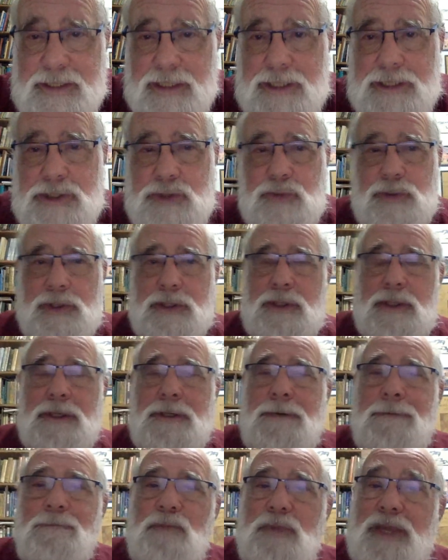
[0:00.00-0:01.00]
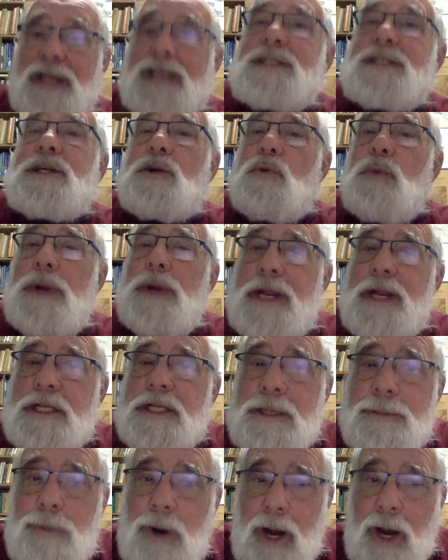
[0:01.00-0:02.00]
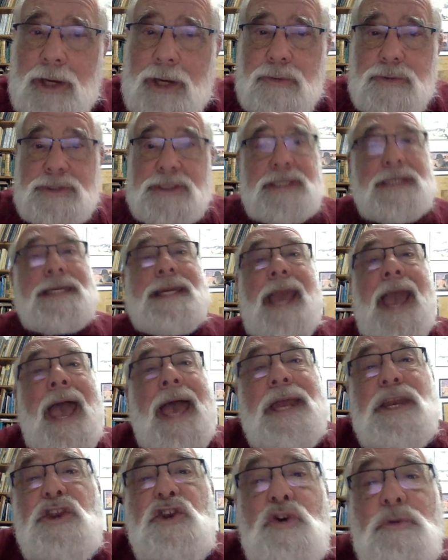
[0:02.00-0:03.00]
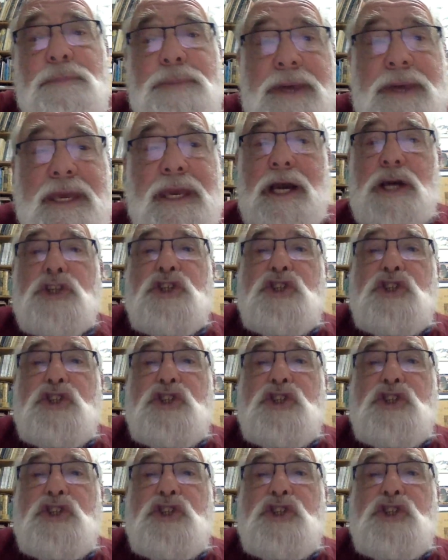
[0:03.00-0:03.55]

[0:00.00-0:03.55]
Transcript: Israel. Is it really a democracy? Can you be a